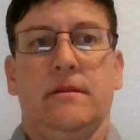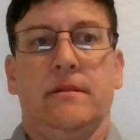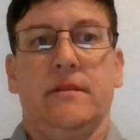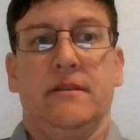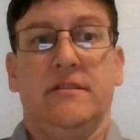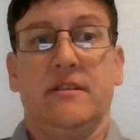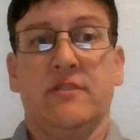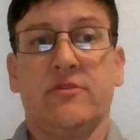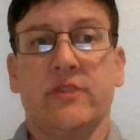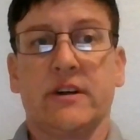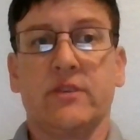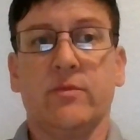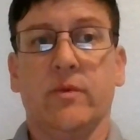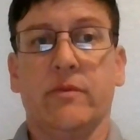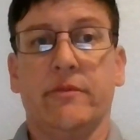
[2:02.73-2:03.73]
The
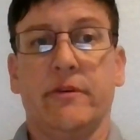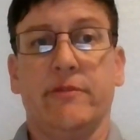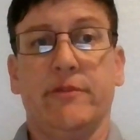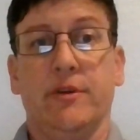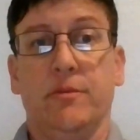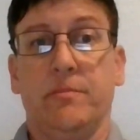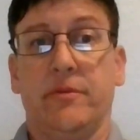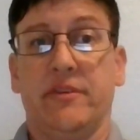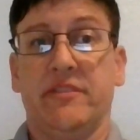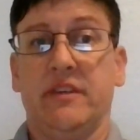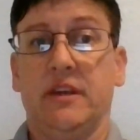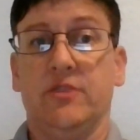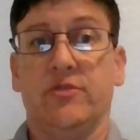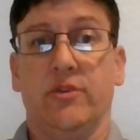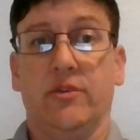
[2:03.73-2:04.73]
district will review
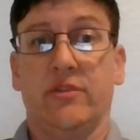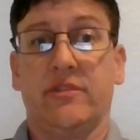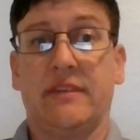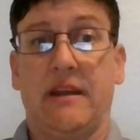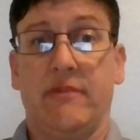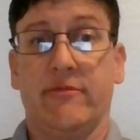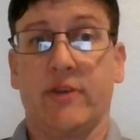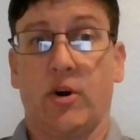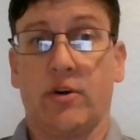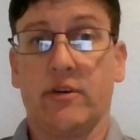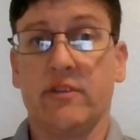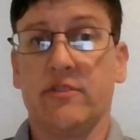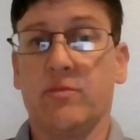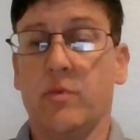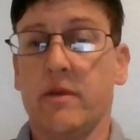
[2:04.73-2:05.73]
procedural
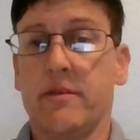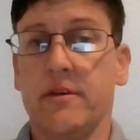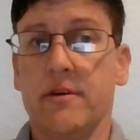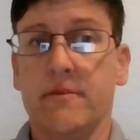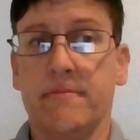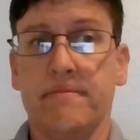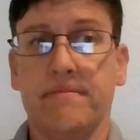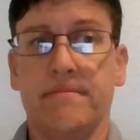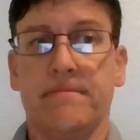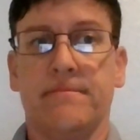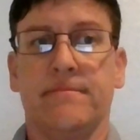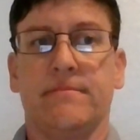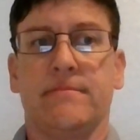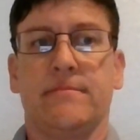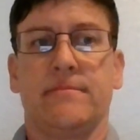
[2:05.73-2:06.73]
safeguards with you
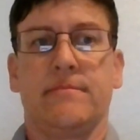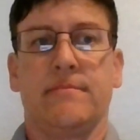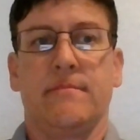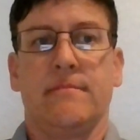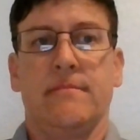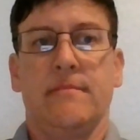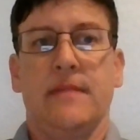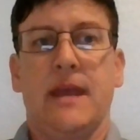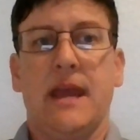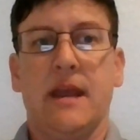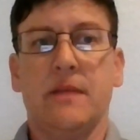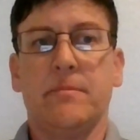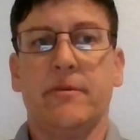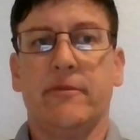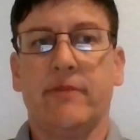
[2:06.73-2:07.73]

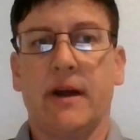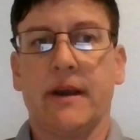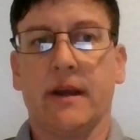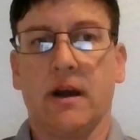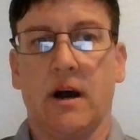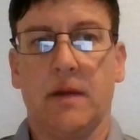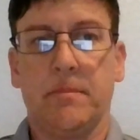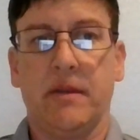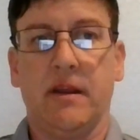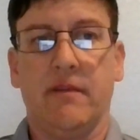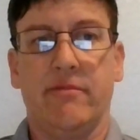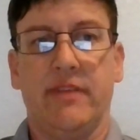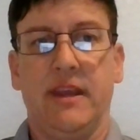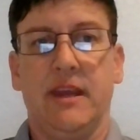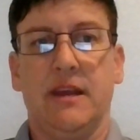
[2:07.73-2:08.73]
and provide a copy
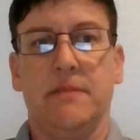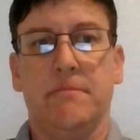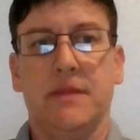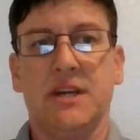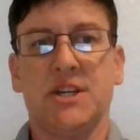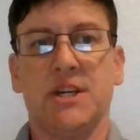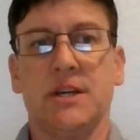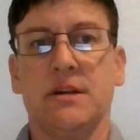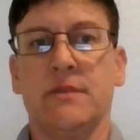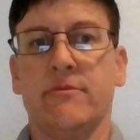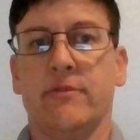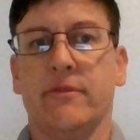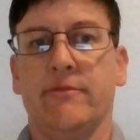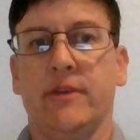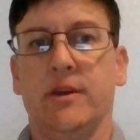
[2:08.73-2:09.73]
of the admission,
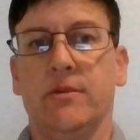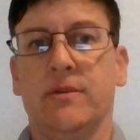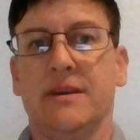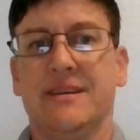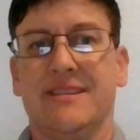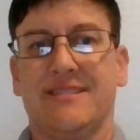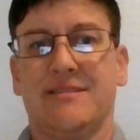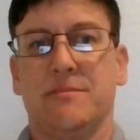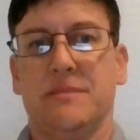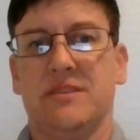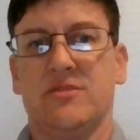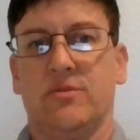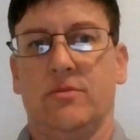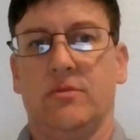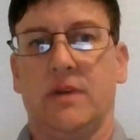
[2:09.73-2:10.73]
review, and
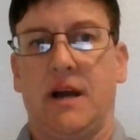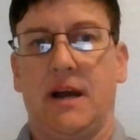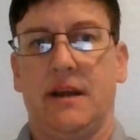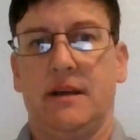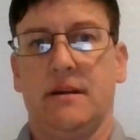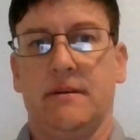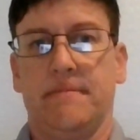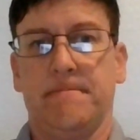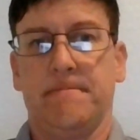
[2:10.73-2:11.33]
dismissal guide.